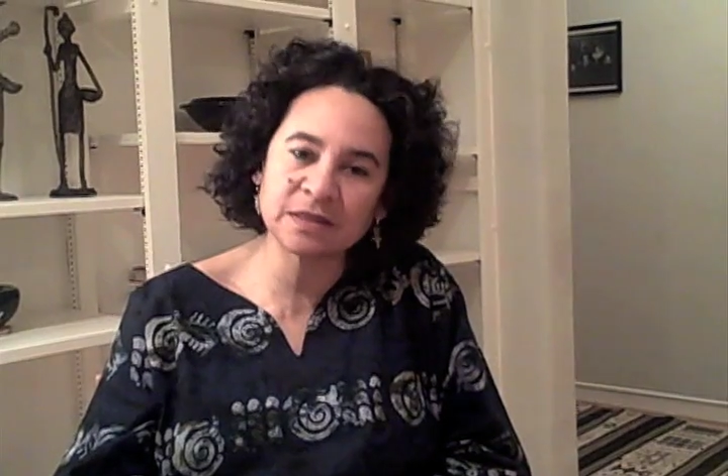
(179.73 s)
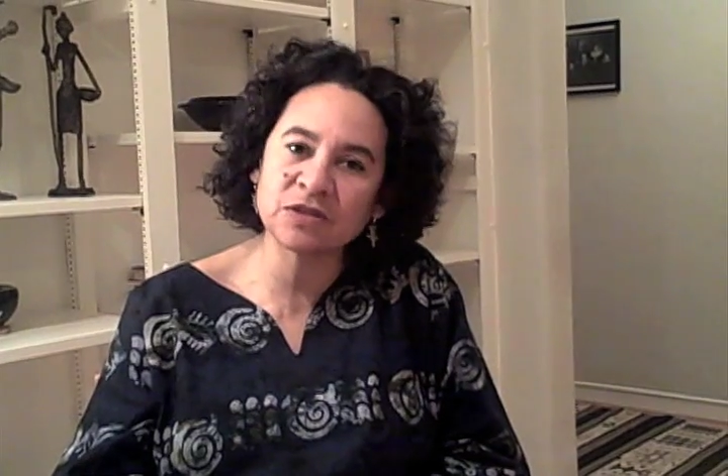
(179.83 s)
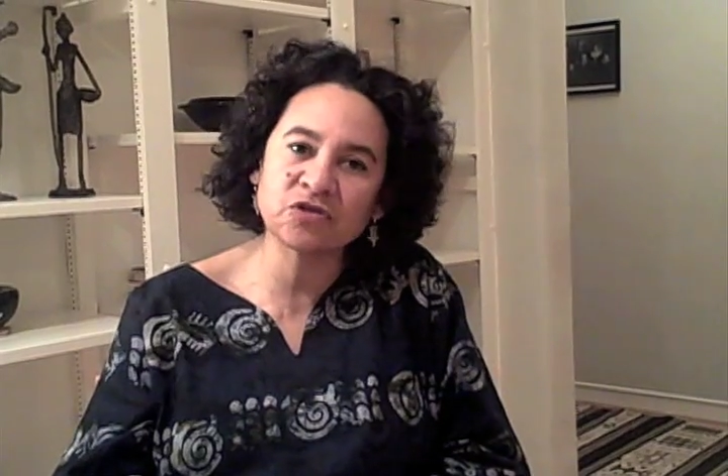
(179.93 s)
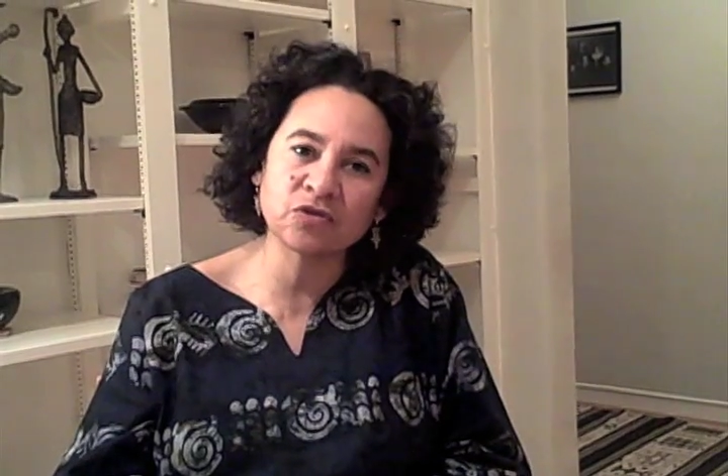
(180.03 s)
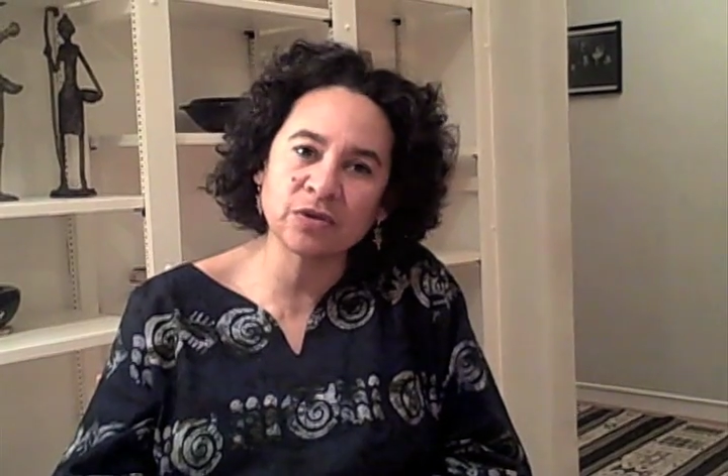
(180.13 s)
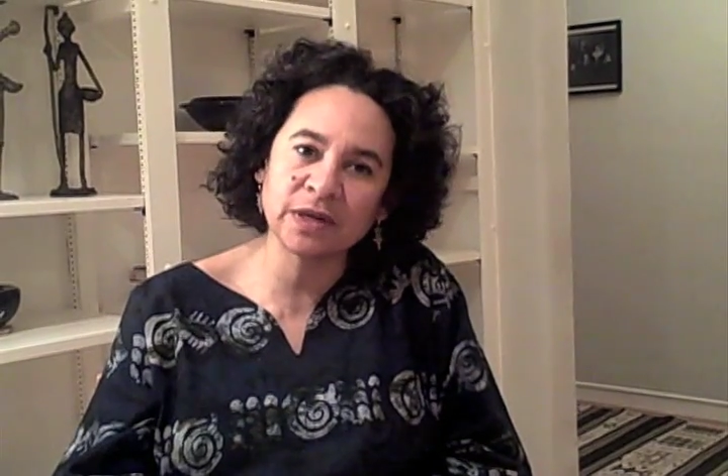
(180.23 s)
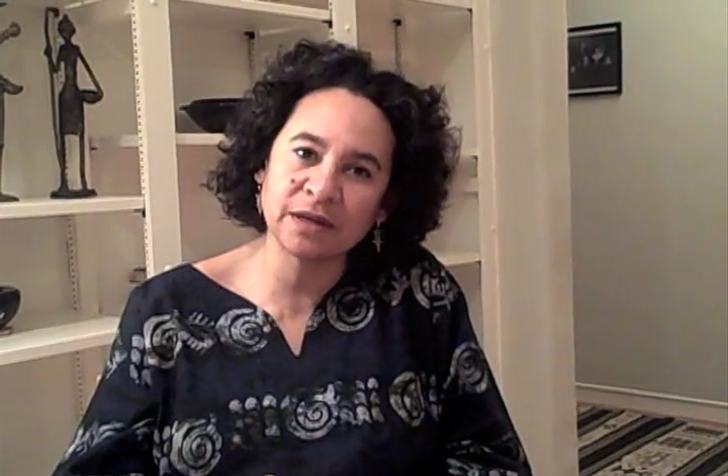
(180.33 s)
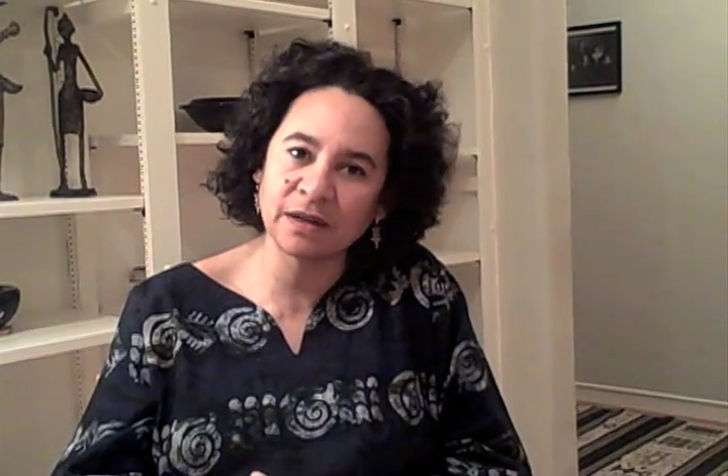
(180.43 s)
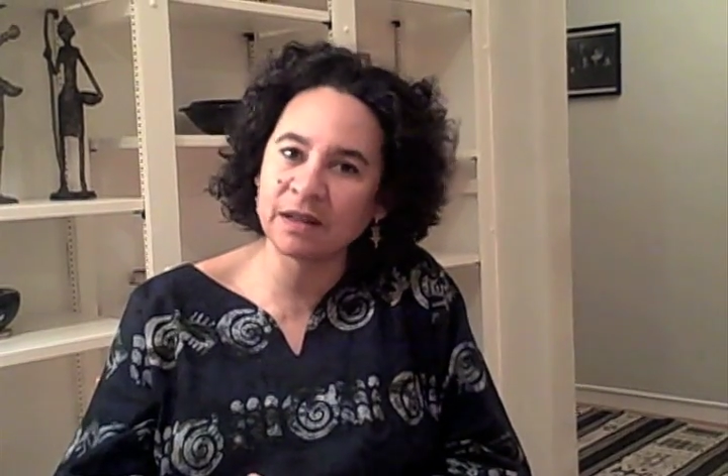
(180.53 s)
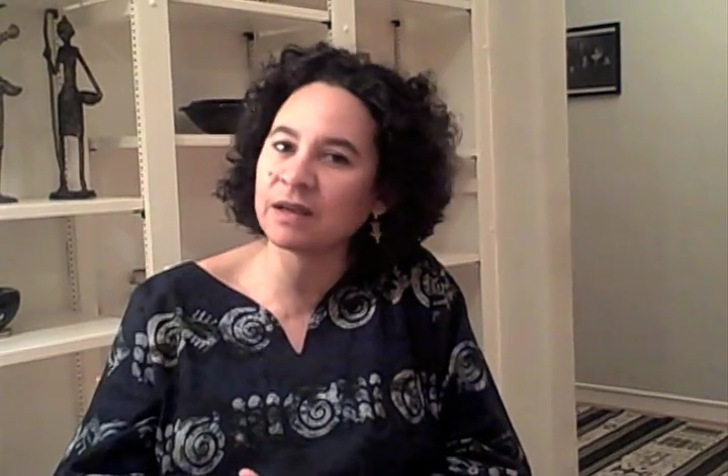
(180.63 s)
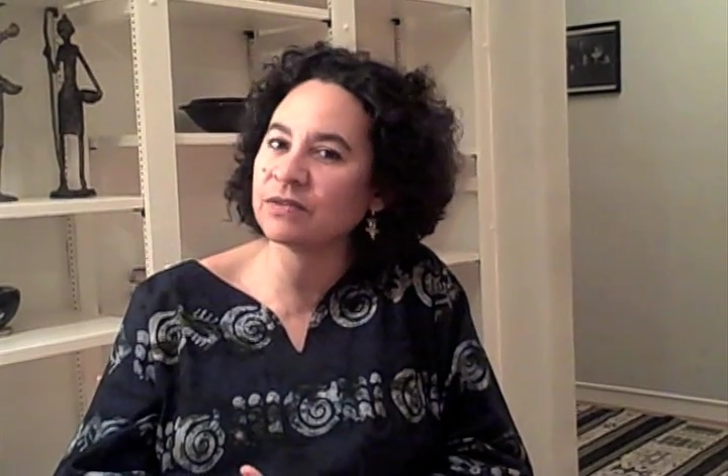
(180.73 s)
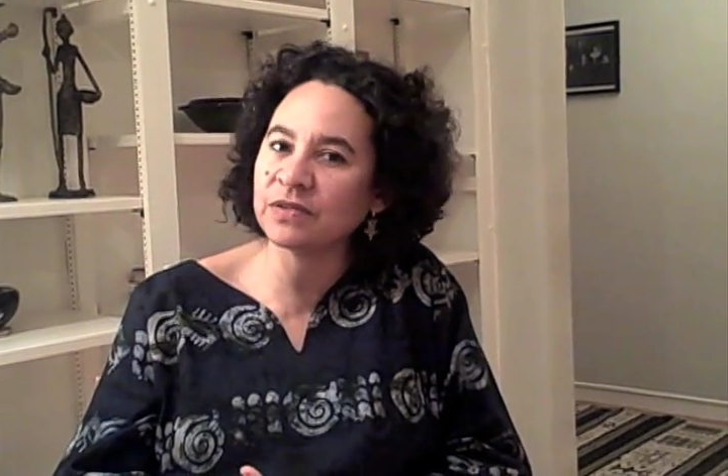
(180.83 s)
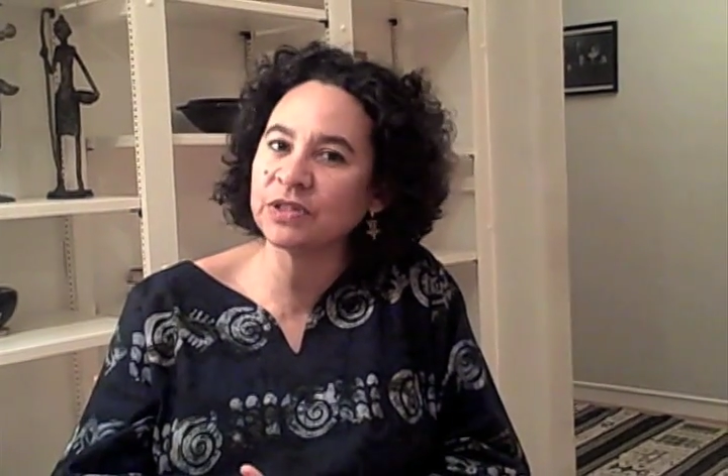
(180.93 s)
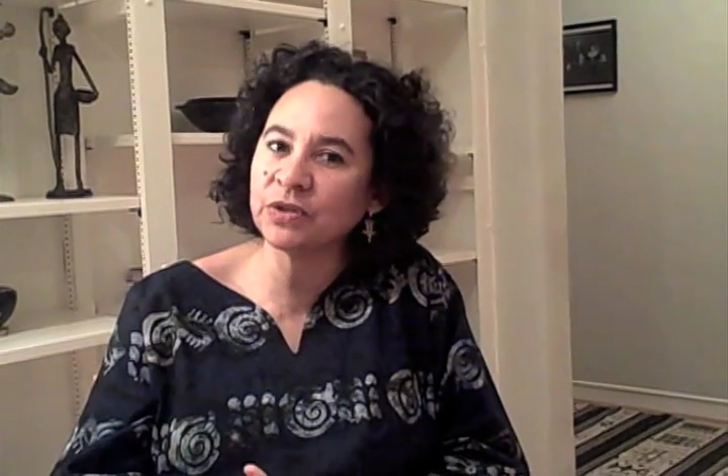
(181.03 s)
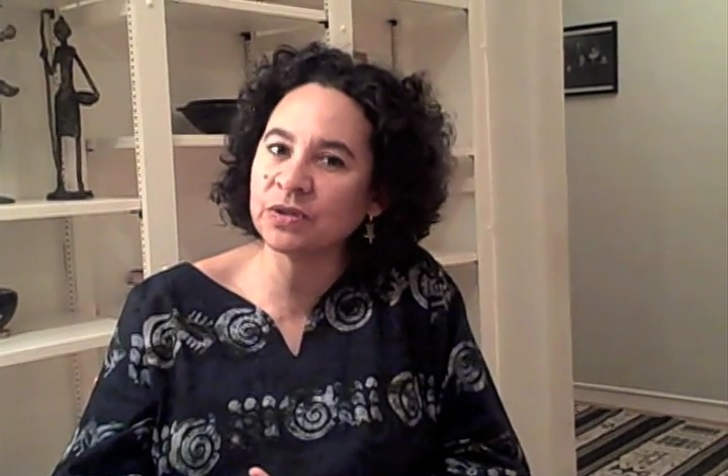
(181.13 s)
destroying our
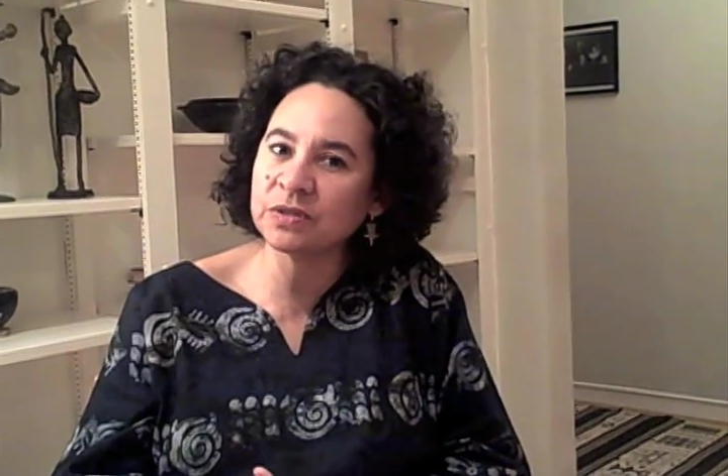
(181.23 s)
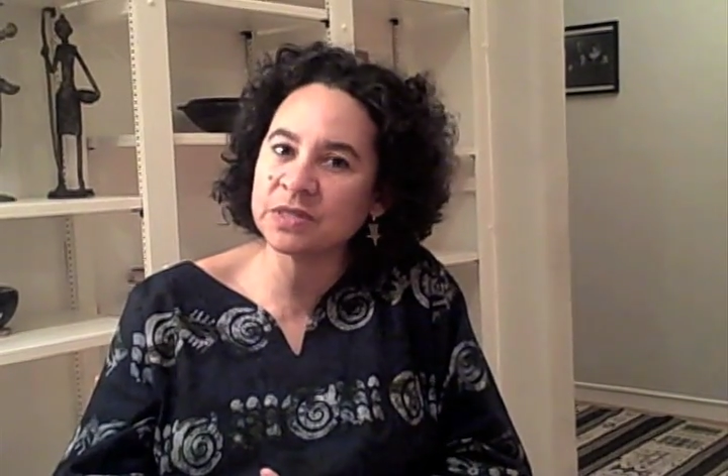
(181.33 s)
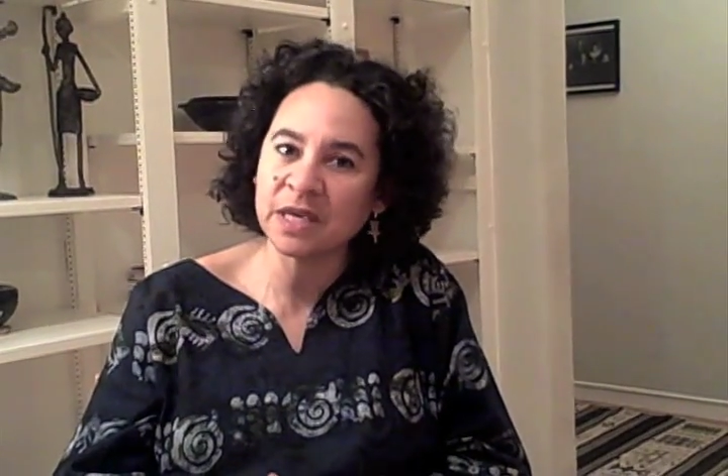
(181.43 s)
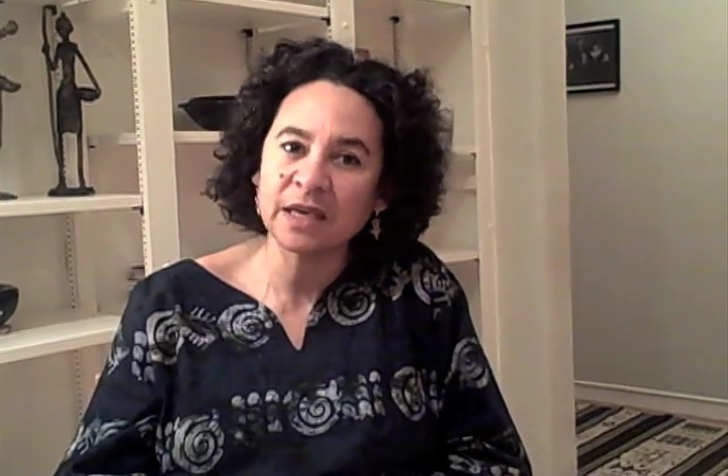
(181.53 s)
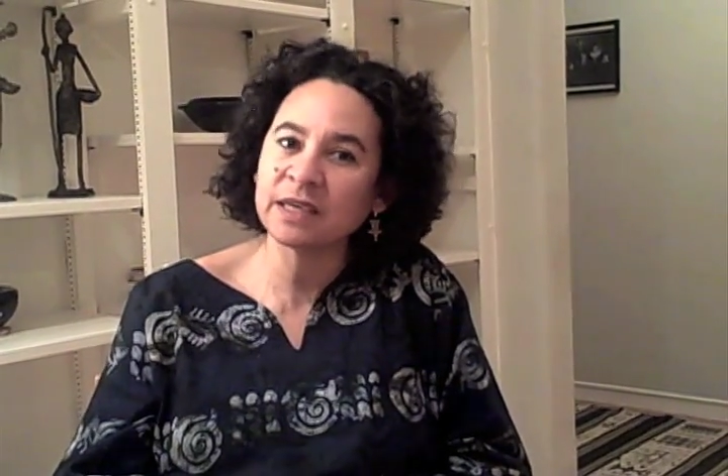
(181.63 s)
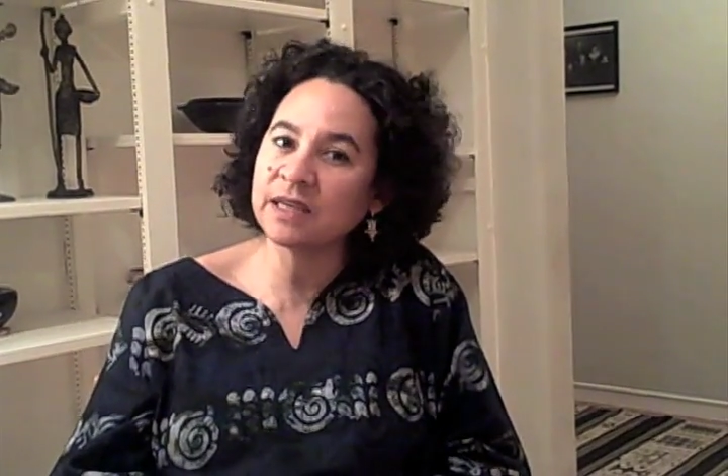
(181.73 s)
livelihoods,